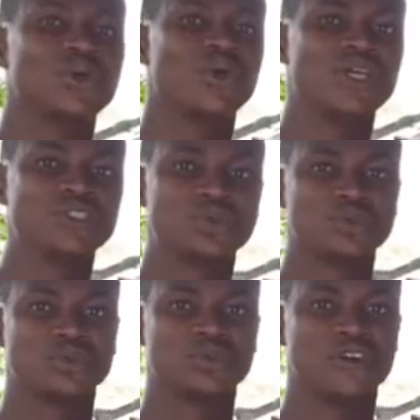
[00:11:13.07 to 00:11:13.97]
going
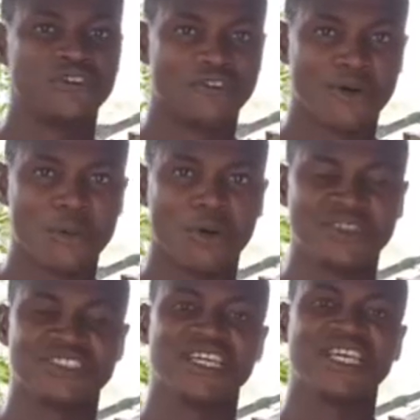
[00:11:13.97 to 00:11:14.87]
to 4
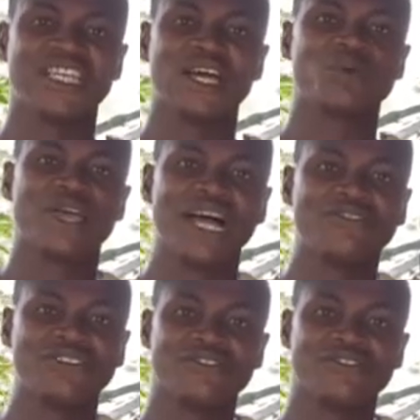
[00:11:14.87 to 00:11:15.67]
months. Then we have the